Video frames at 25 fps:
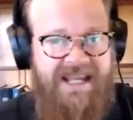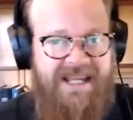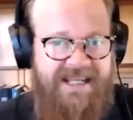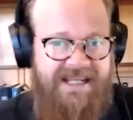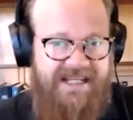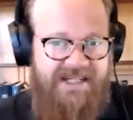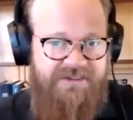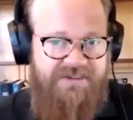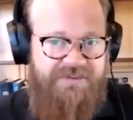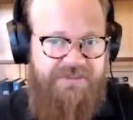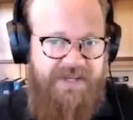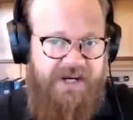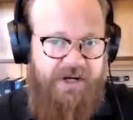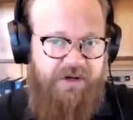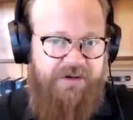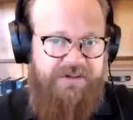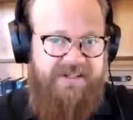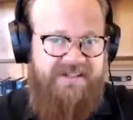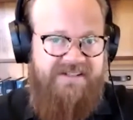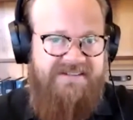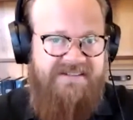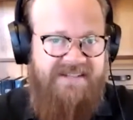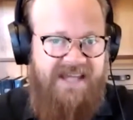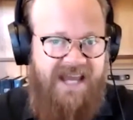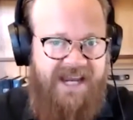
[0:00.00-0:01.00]
is their
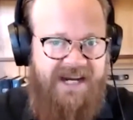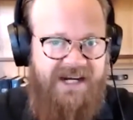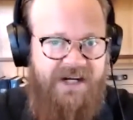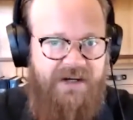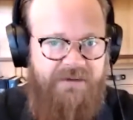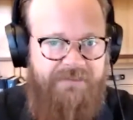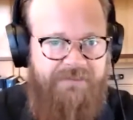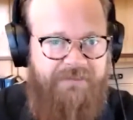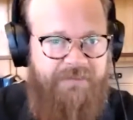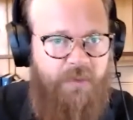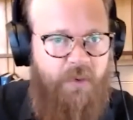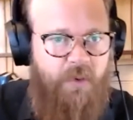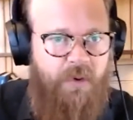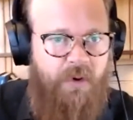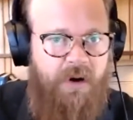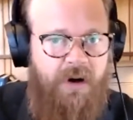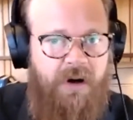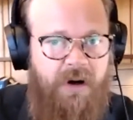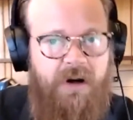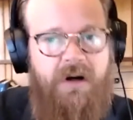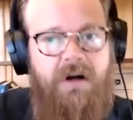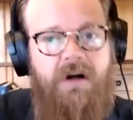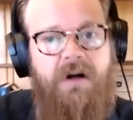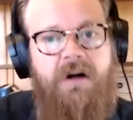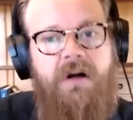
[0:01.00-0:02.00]
desire
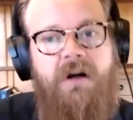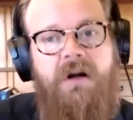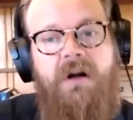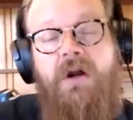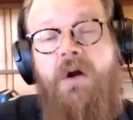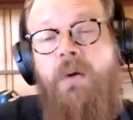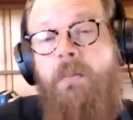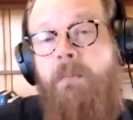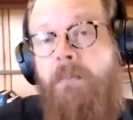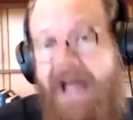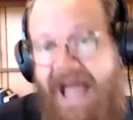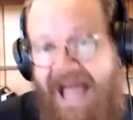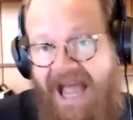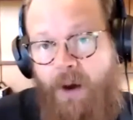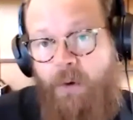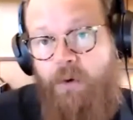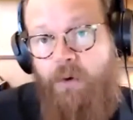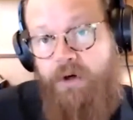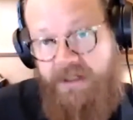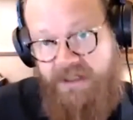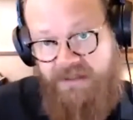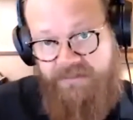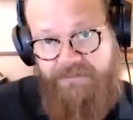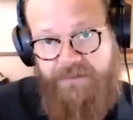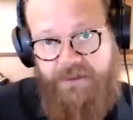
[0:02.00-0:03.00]
for power
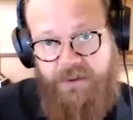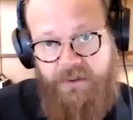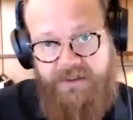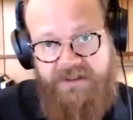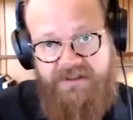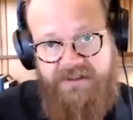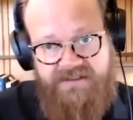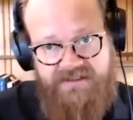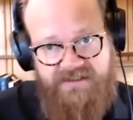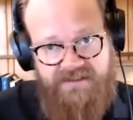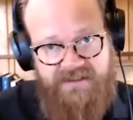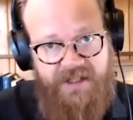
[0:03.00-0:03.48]
and influence.